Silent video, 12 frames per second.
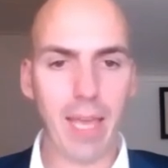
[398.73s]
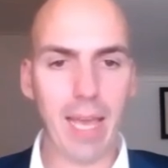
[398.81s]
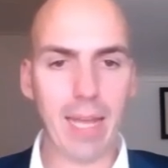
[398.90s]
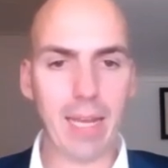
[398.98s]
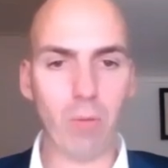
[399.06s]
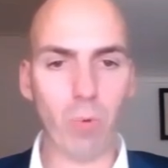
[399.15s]

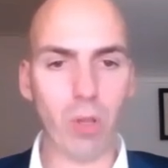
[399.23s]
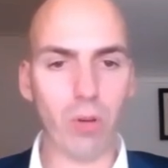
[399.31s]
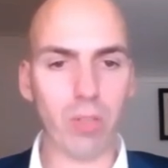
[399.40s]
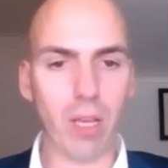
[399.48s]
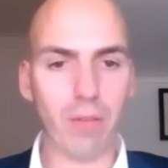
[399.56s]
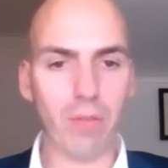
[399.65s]
And then we
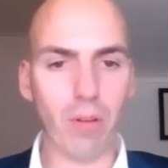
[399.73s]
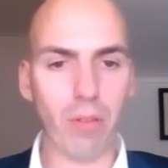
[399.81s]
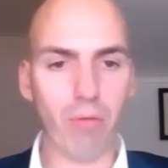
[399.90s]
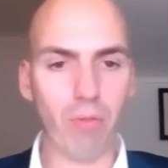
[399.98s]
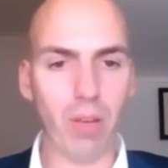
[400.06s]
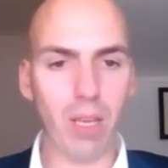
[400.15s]
also have
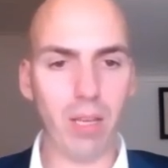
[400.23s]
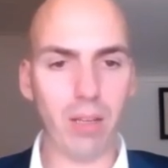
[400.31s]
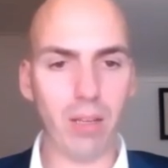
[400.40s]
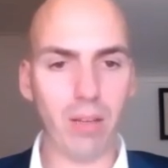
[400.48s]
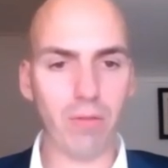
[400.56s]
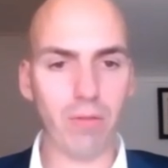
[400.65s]
3
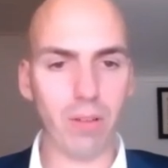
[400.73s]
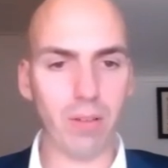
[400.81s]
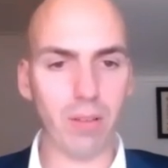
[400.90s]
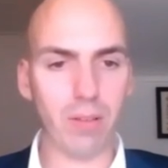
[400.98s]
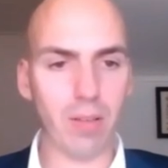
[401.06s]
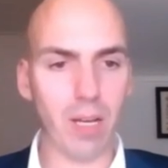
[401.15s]
different
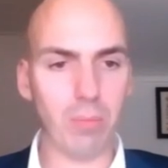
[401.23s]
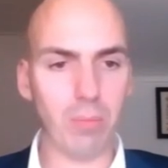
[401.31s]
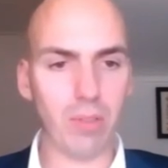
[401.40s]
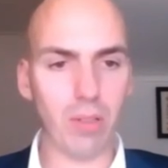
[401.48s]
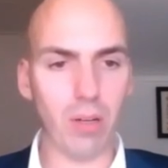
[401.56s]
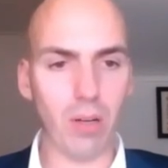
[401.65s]

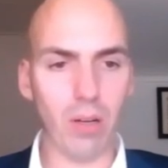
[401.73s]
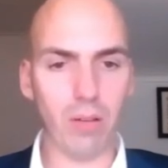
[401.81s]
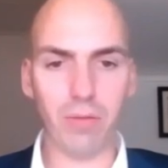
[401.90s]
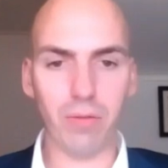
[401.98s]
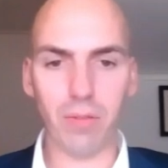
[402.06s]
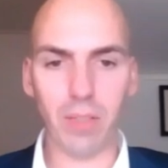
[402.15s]
types of